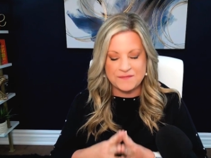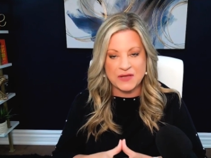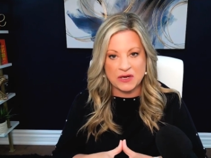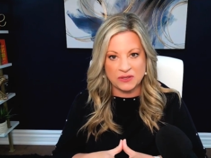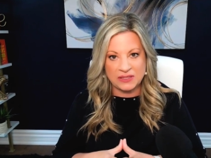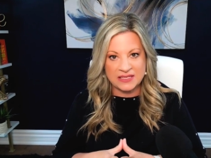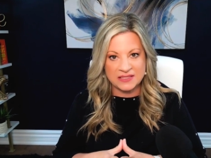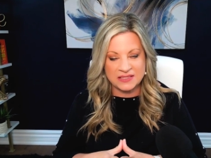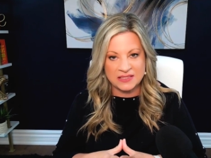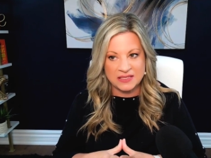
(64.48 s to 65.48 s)

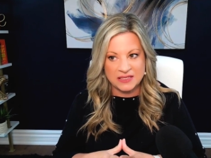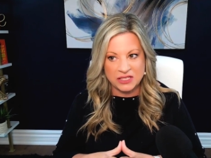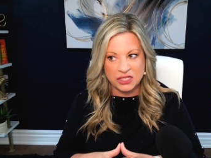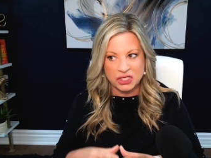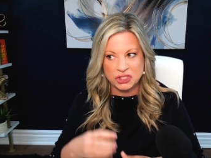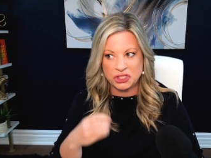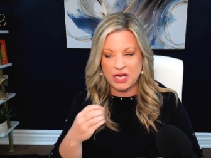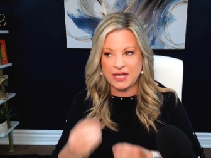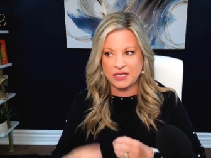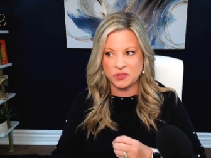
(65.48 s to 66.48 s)
fearless
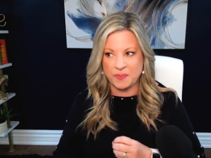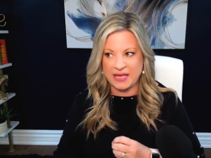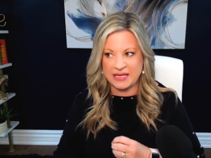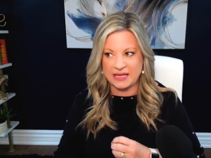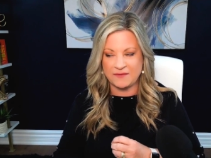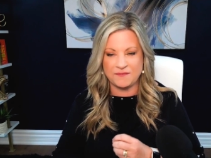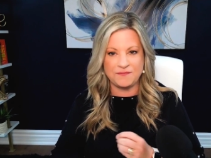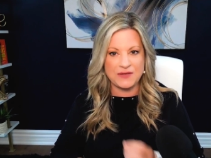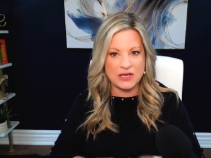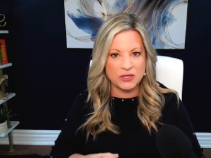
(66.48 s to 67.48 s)
change making,
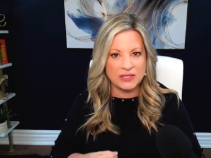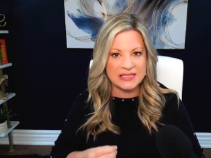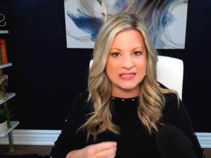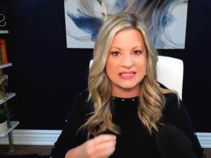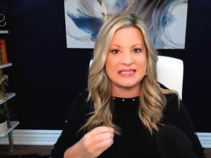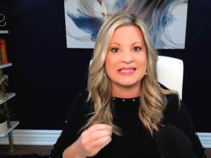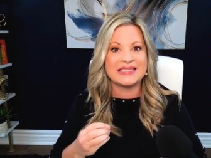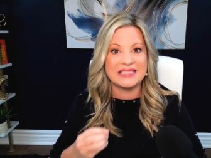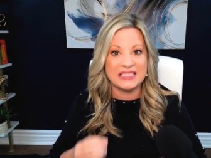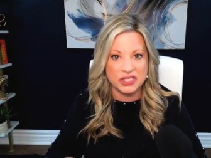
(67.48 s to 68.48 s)
fearless
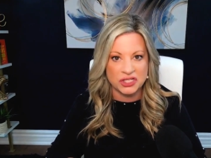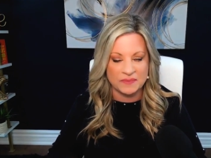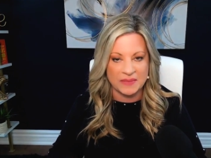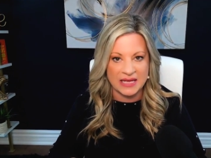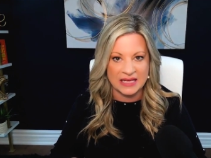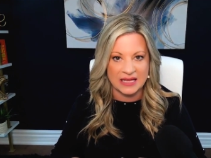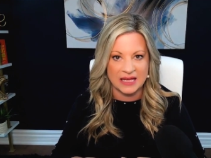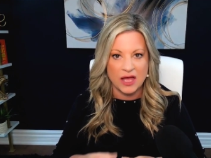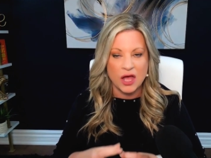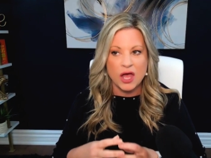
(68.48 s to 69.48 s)
decision
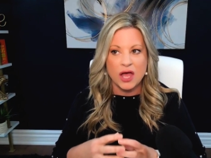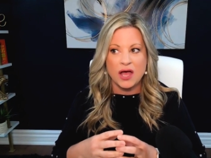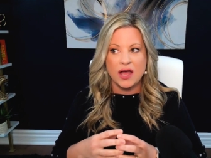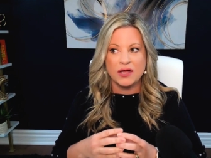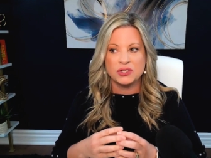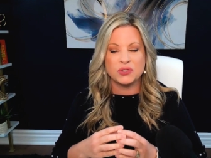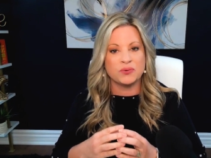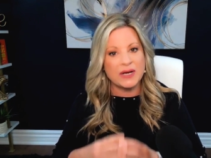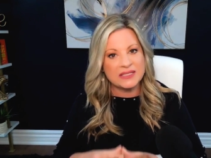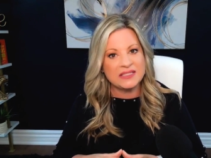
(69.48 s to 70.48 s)
making,
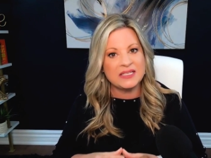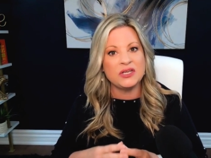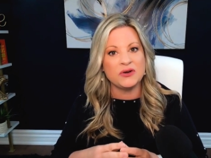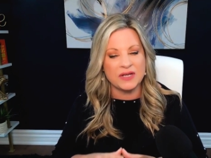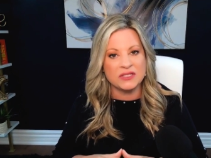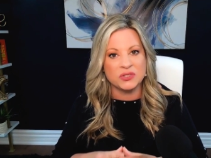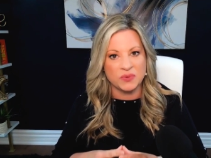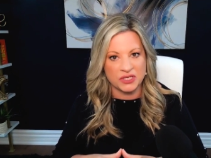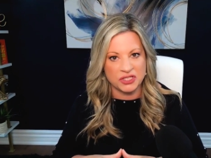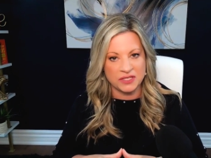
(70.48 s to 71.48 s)
trusting your
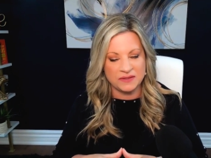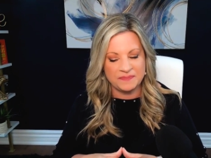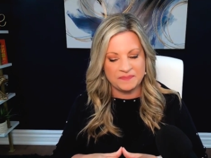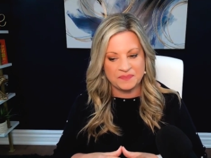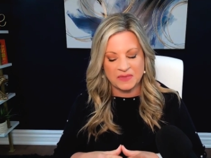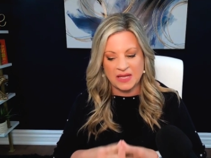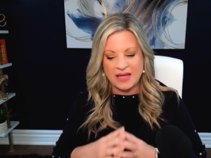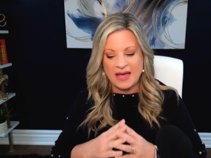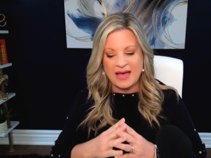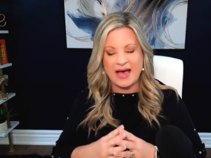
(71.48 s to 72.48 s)
intuition,
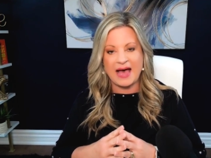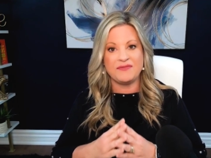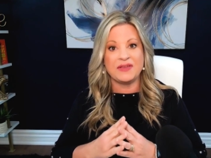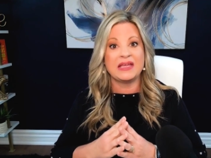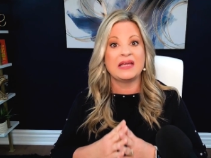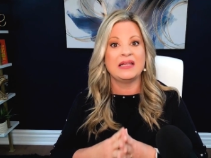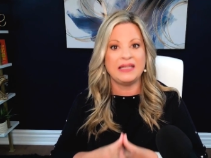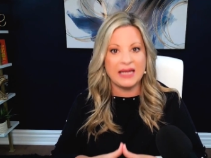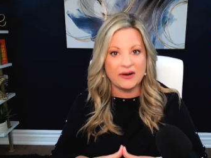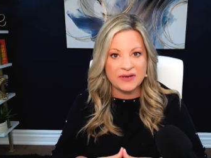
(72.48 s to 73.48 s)
having
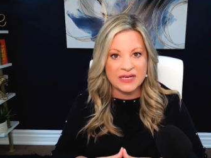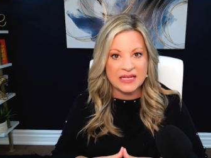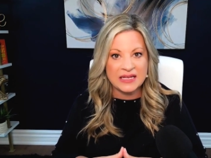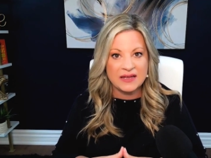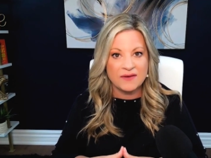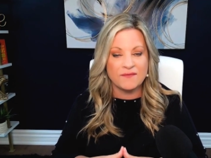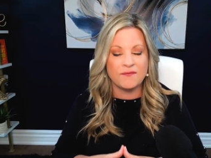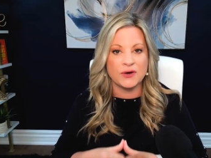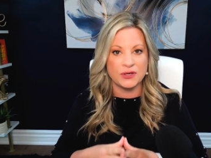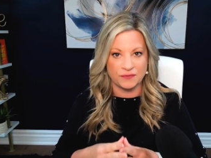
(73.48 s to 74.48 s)
clarity
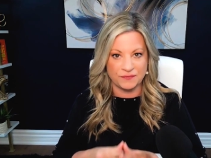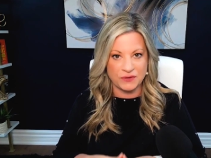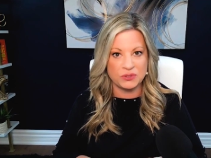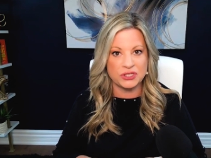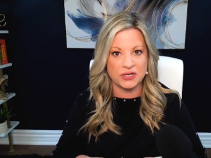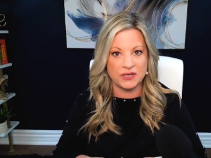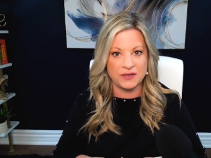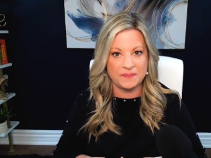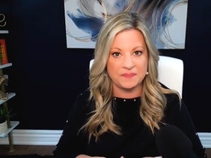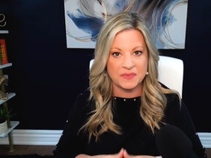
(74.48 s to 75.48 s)
for your future,